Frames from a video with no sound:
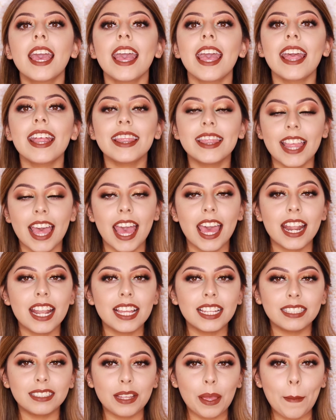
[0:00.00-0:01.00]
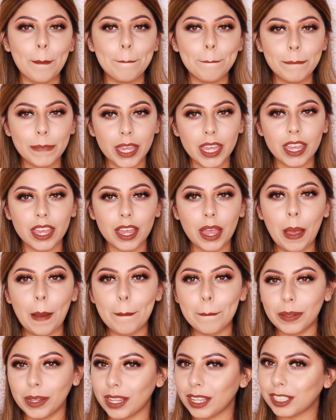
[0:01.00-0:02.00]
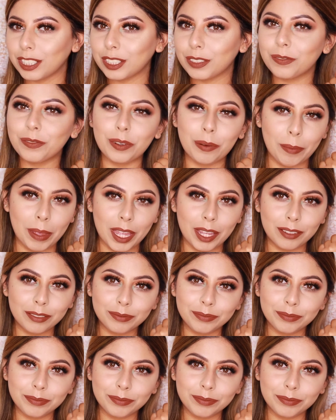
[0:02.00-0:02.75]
and that is a big plus for me.